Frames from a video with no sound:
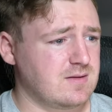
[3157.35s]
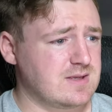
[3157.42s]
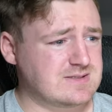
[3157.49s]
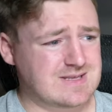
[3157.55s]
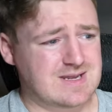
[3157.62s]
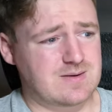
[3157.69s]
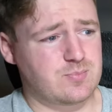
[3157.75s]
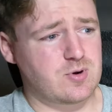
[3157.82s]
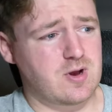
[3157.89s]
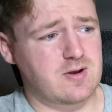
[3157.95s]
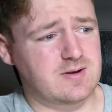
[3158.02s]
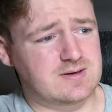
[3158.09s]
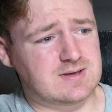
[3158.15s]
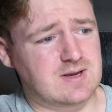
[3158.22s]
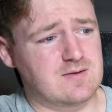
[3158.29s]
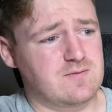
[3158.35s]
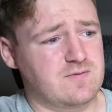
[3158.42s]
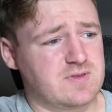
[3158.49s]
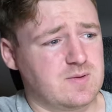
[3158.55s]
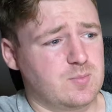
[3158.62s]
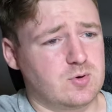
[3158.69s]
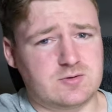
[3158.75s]
Is that a product
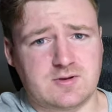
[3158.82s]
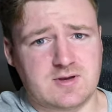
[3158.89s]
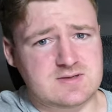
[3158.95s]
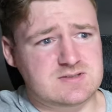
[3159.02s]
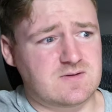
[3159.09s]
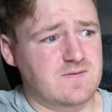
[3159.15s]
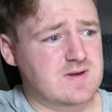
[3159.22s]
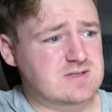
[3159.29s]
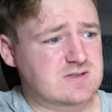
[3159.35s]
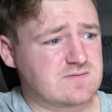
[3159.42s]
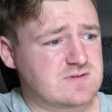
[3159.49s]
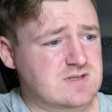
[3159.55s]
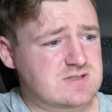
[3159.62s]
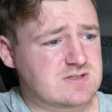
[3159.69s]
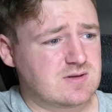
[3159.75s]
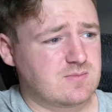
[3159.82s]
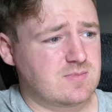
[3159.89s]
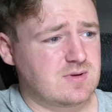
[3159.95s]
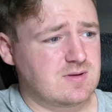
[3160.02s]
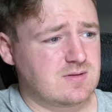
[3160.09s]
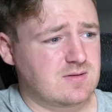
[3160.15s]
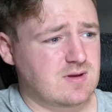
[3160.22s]
of the Bulldogs' defensive
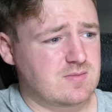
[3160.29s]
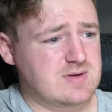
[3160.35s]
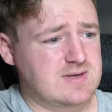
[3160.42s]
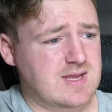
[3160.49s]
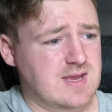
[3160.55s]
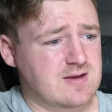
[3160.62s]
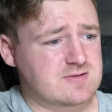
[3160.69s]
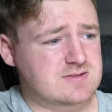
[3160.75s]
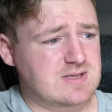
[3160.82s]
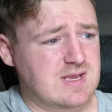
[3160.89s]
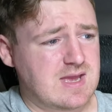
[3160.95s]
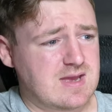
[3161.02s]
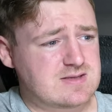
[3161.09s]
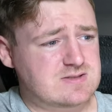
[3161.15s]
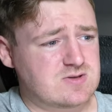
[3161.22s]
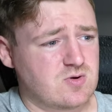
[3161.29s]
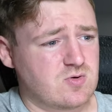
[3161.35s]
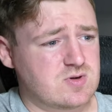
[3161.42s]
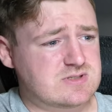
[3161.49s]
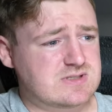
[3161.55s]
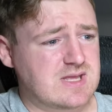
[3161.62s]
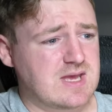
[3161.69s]
system? How many tackles he has,
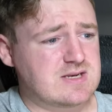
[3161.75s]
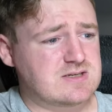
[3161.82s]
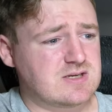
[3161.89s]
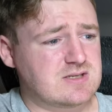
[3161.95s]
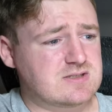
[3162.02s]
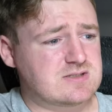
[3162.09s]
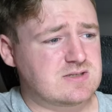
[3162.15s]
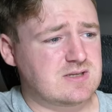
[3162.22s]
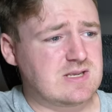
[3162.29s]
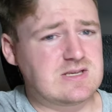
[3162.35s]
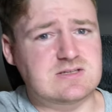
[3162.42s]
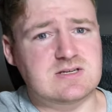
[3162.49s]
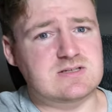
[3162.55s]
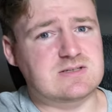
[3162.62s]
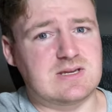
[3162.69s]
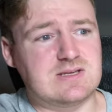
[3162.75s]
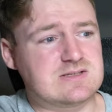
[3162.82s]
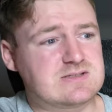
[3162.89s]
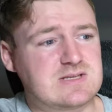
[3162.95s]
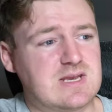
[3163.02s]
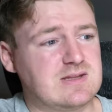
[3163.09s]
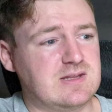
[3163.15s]
or is that just he's just
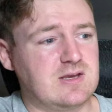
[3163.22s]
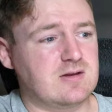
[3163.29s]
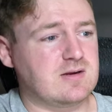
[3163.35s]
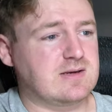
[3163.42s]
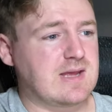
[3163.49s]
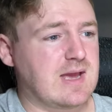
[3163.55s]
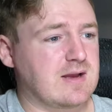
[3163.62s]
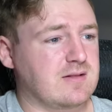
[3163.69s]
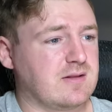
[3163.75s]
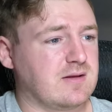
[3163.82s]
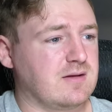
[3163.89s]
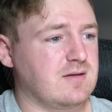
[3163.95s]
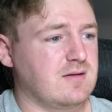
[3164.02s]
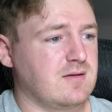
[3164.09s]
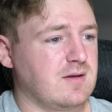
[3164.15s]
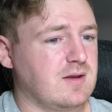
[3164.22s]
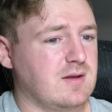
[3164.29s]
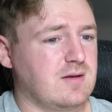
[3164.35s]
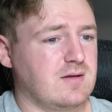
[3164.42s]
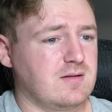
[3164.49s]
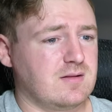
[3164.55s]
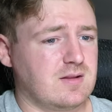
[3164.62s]
insanely good at tackling?
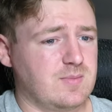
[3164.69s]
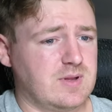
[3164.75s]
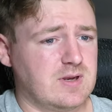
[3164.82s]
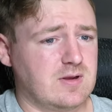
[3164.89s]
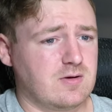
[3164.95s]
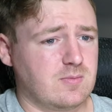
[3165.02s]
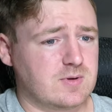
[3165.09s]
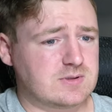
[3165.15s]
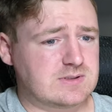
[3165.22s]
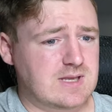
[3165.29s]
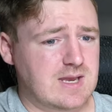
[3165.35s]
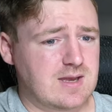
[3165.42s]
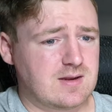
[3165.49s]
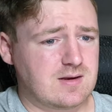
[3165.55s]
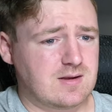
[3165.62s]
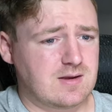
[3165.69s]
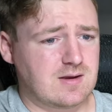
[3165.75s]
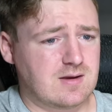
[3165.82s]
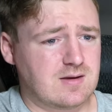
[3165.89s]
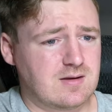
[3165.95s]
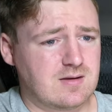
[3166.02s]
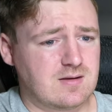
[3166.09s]
Let me know about that.
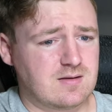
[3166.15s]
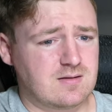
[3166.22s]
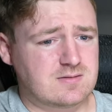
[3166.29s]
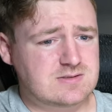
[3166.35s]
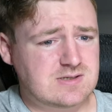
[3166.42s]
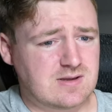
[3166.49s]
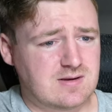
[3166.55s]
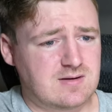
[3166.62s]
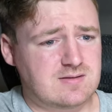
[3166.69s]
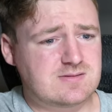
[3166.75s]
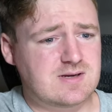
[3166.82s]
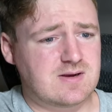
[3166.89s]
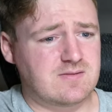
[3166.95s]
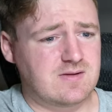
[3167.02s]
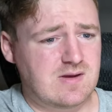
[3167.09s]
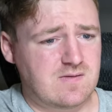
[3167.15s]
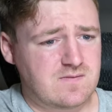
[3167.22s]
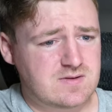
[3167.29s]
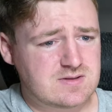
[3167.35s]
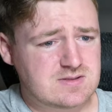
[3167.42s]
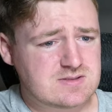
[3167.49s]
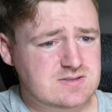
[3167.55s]
Sherry
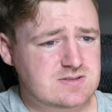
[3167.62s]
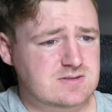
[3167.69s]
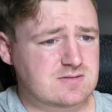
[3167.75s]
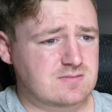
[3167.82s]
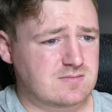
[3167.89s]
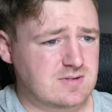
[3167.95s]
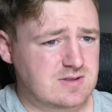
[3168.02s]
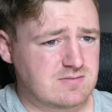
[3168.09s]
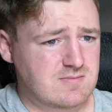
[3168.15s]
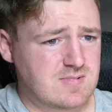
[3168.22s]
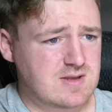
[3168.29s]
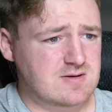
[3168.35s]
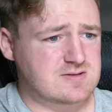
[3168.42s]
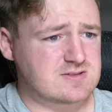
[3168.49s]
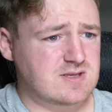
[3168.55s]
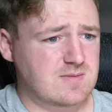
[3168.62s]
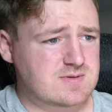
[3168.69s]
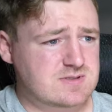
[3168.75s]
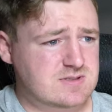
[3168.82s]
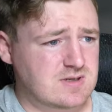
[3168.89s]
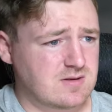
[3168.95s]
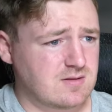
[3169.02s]
Evans leading the way, intercept
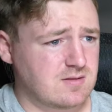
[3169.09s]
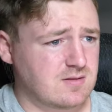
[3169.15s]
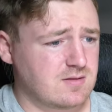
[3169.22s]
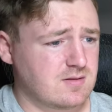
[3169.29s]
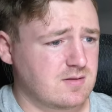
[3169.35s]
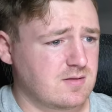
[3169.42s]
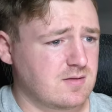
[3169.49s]
still.